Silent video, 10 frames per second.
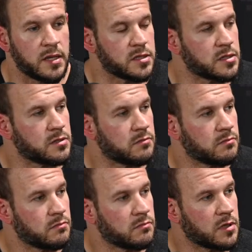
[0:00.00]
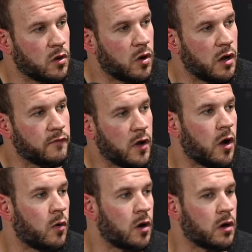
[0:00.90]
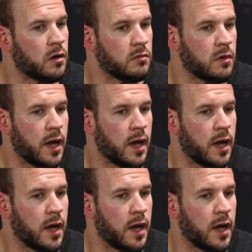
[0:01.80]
just go off, oh, well,